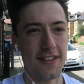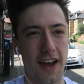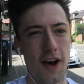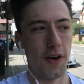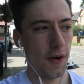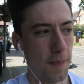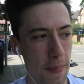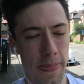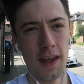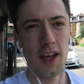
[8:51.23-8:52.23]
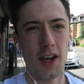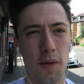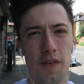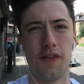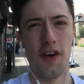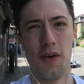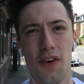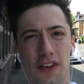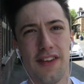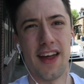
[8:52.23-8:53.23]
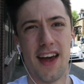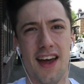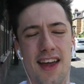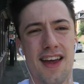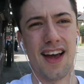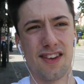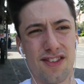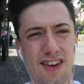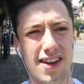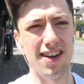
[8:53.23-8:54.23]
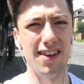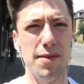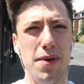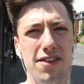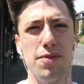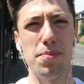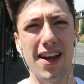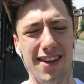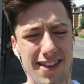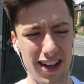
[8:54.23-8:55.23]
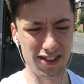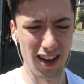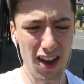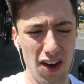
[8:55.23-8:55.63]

So, coming through all of that anxiety, depression, panic attacks,